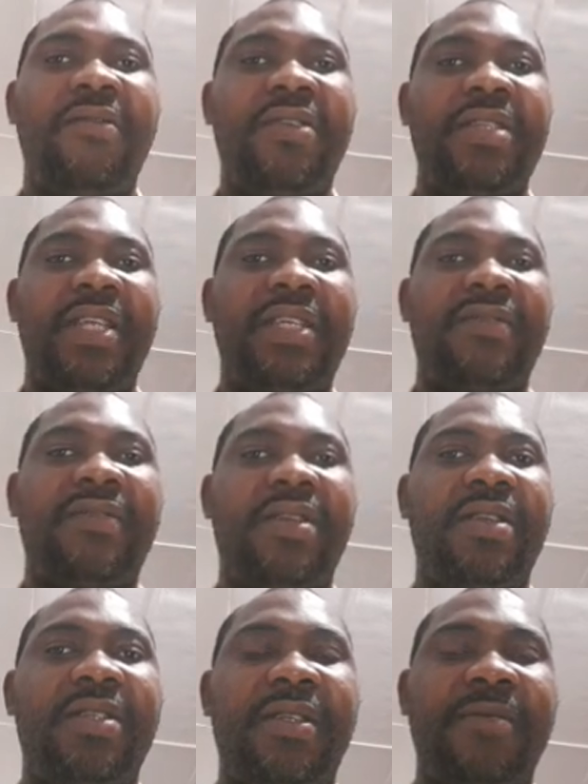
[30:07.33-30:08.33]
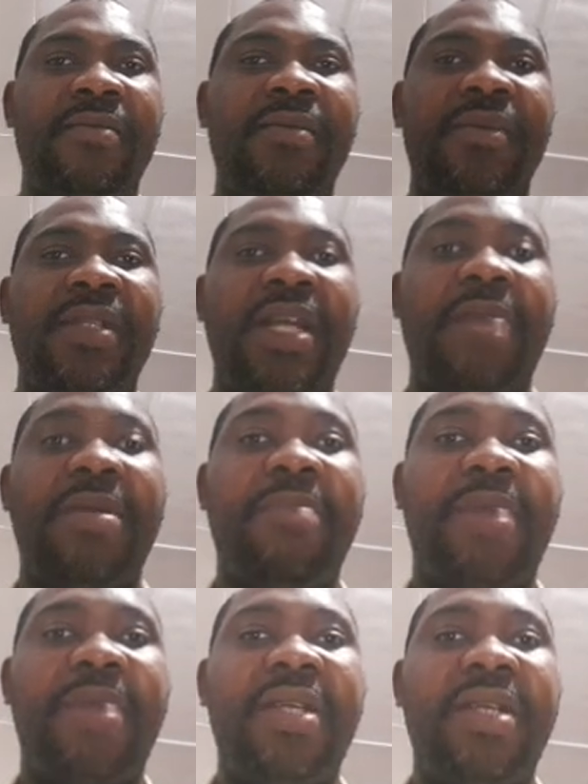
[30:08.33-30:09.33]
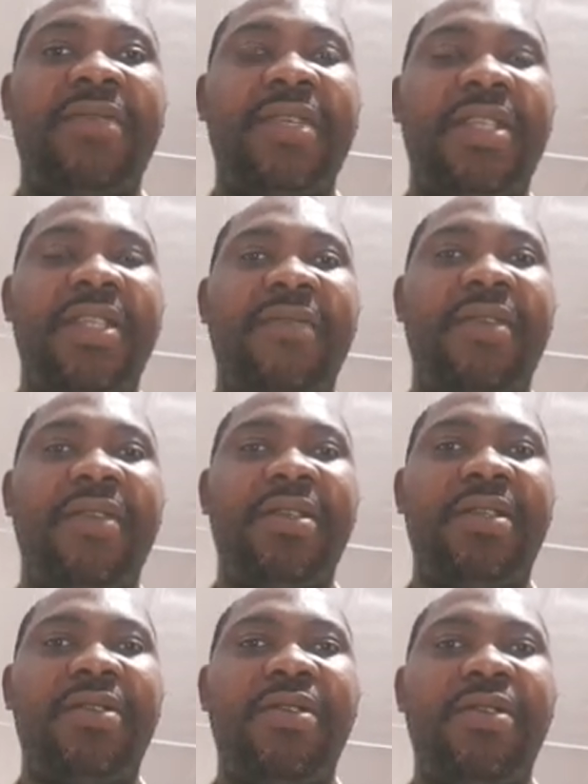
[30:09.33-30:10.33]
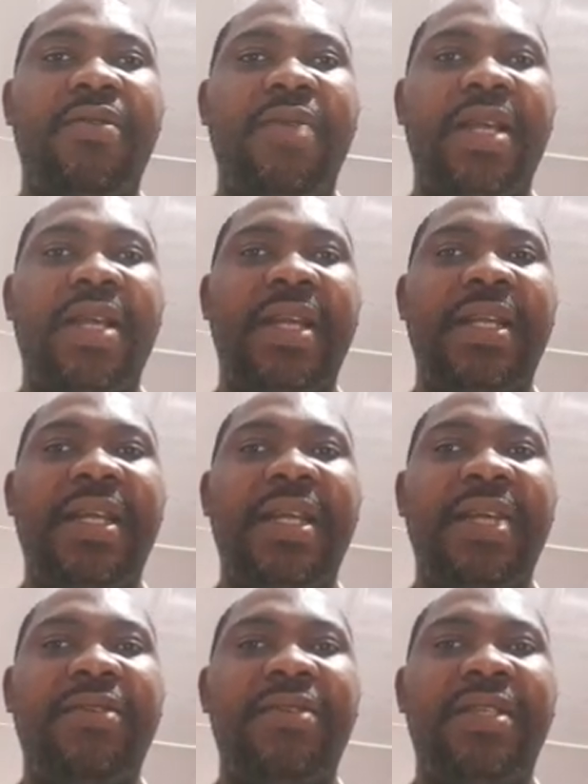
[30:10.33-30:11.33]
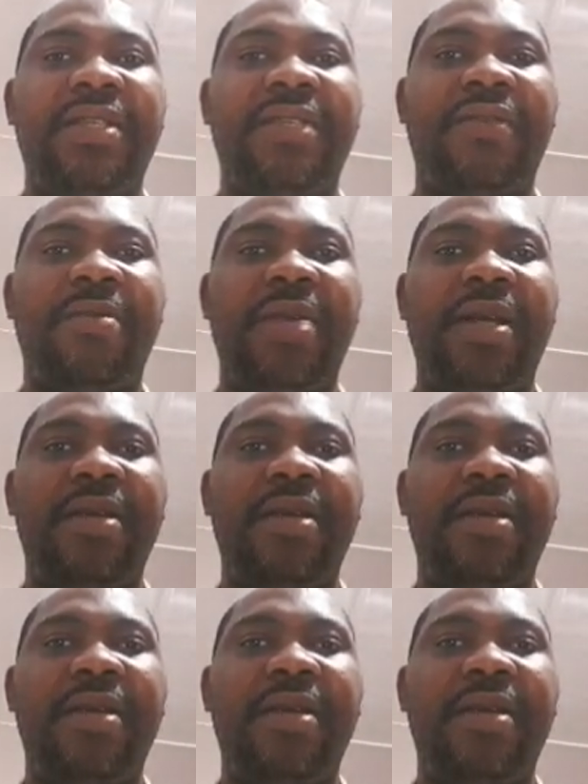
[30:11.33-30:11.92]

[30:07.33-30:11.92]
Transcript: times velocity. I mean power is force times velocity. So we can either use this formula,